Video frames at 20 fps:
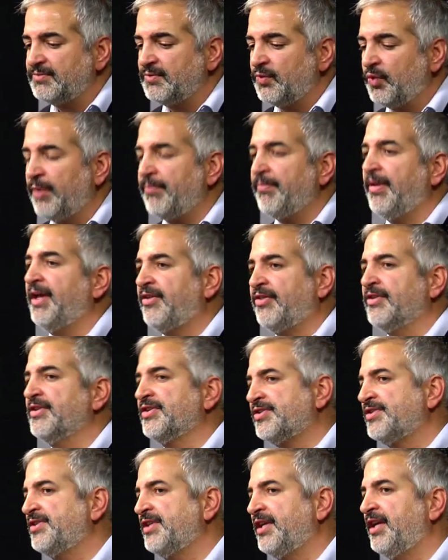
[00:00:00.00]
what makes this
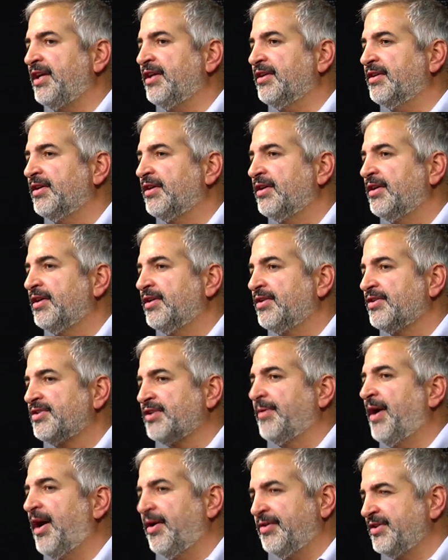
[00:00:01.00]
scene
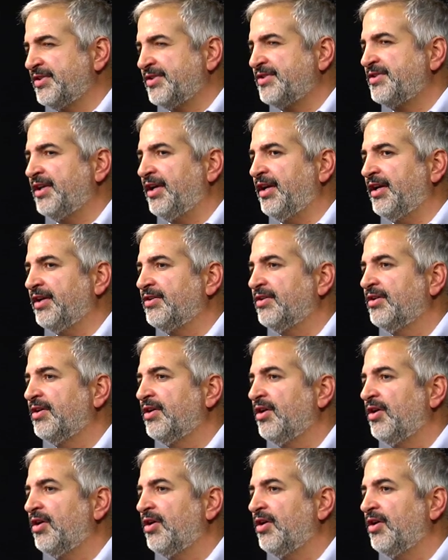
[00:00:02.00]
somehow distinct?